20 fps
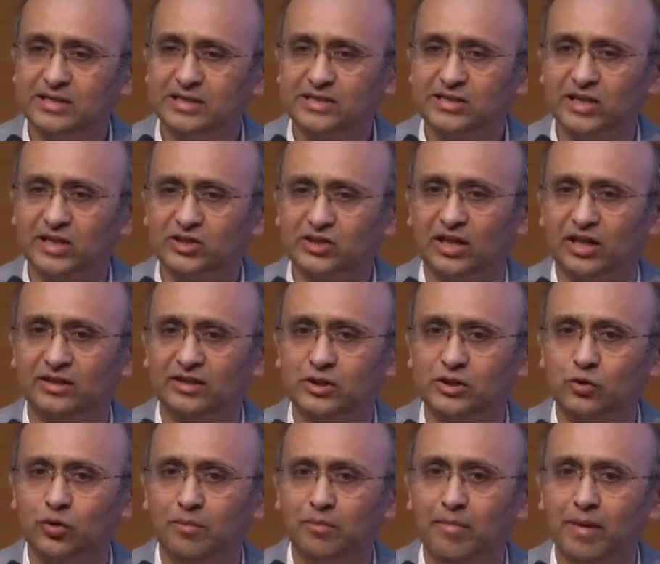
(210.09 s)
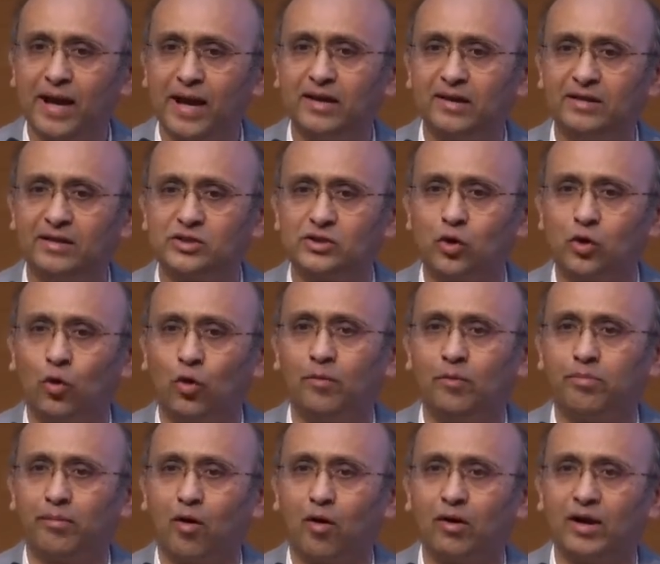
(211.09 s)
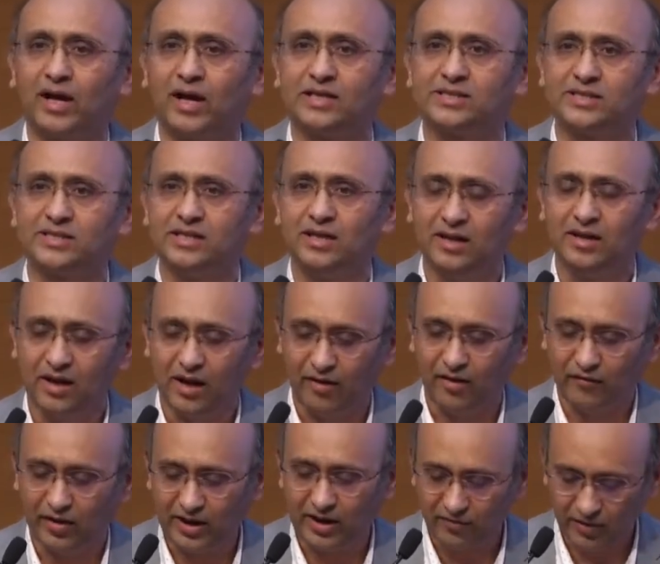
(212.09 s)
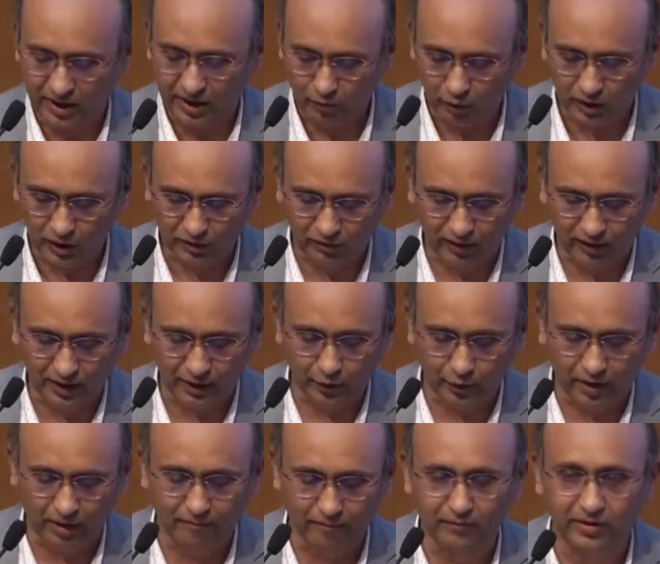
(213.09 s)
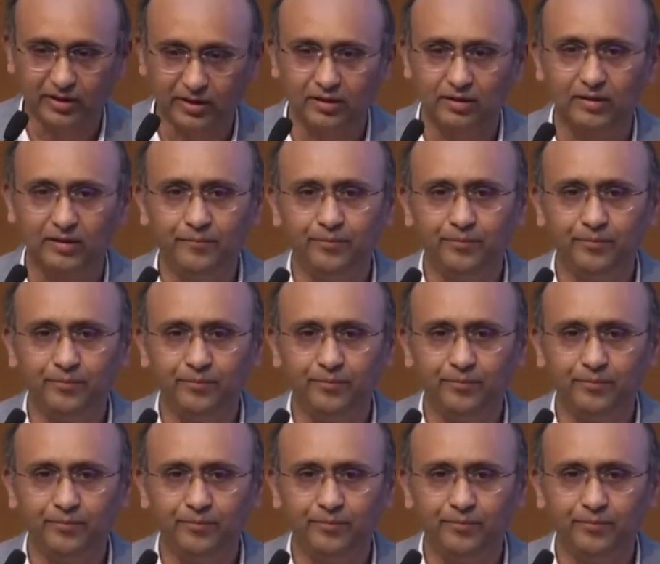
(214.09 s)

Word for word: such that this will make this whole progress very, very worthwhile to come with.